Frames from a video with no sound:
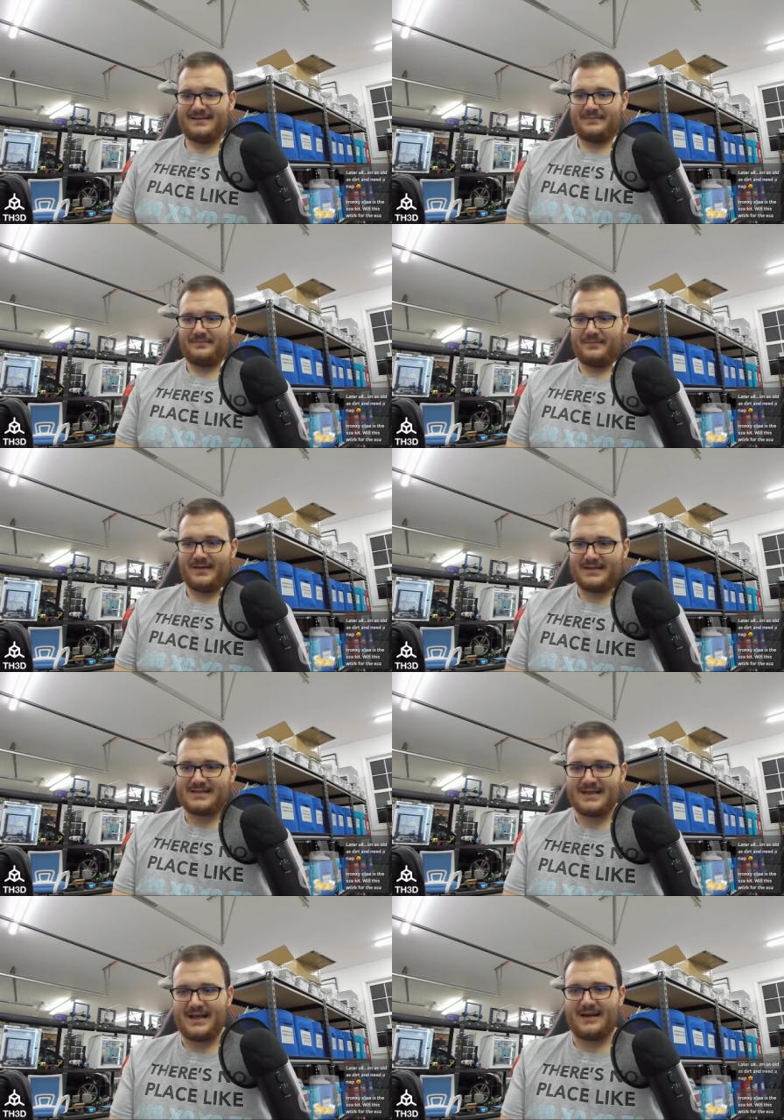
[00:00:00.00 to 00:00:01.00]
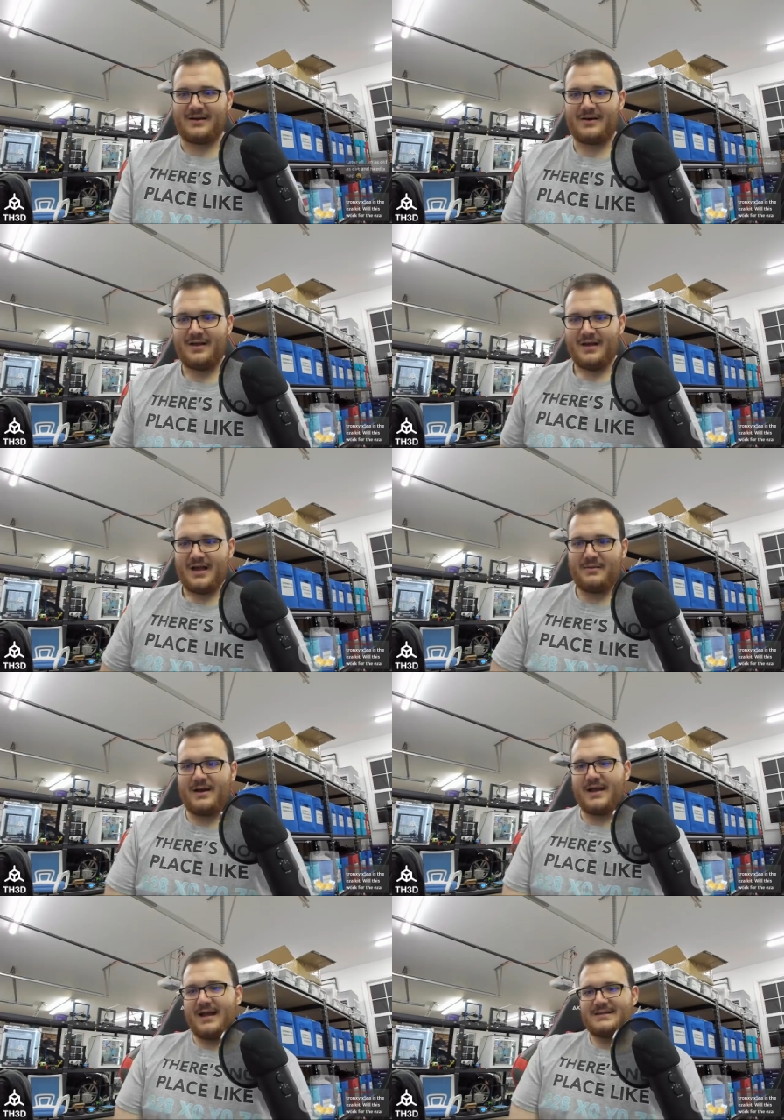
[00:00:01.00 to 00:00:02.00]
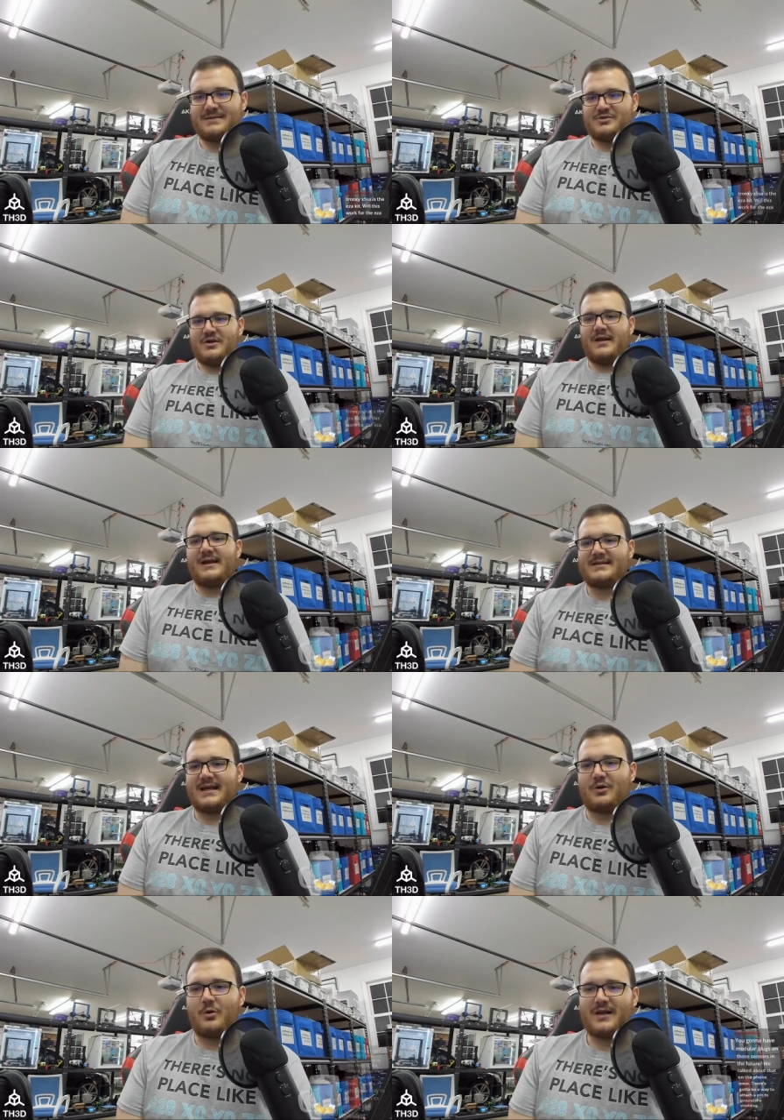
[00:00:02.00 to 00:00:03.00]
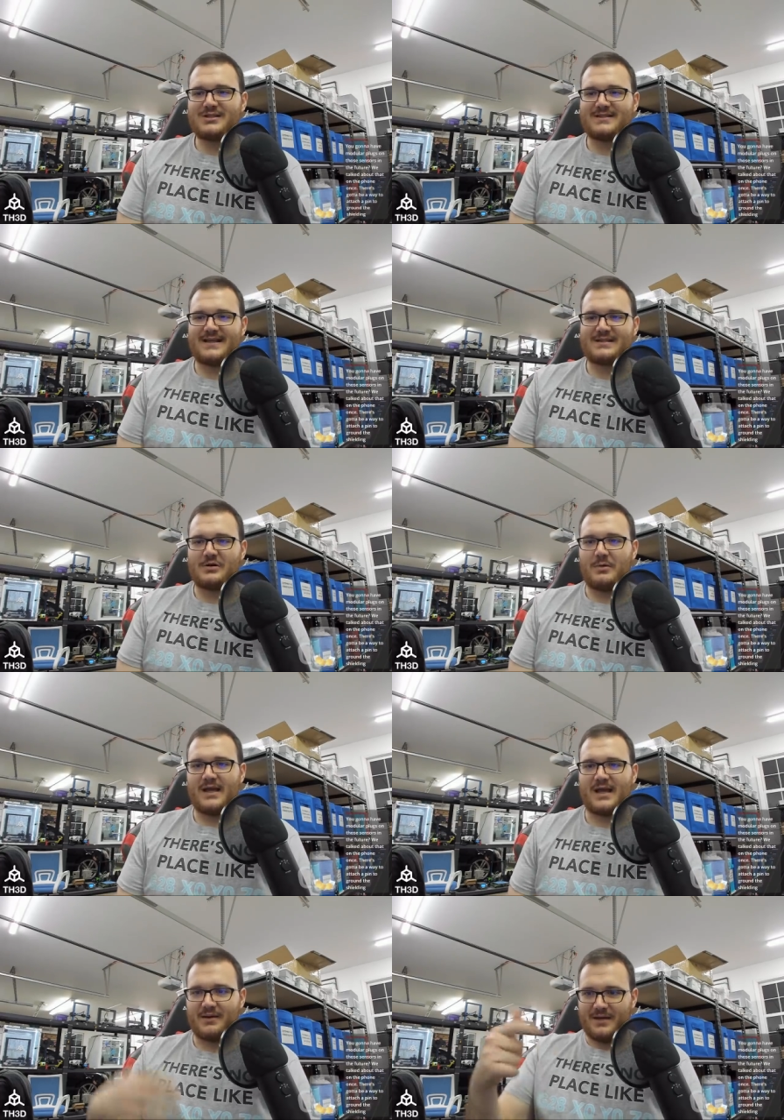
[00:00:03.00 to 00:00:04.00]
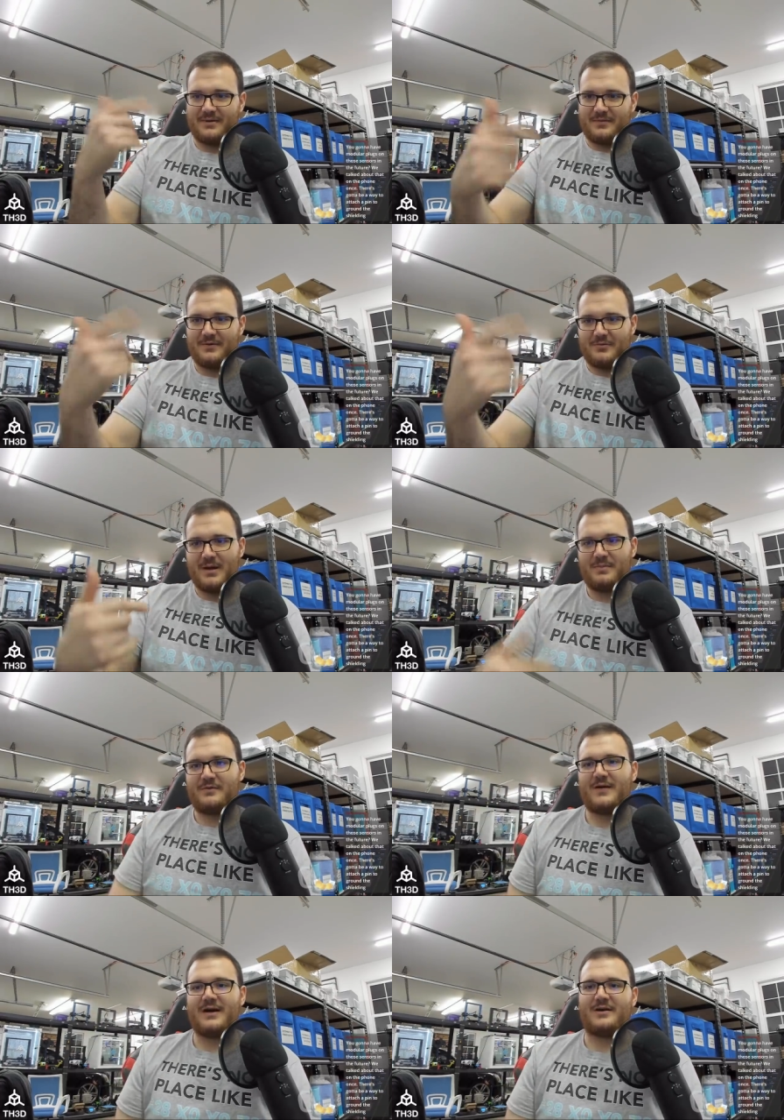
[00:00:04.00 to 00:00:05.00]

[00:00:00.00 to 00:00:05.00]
Let's see here. Come on, guys. I'm sure you guys got questions. Ask away. Come on, rapid fire.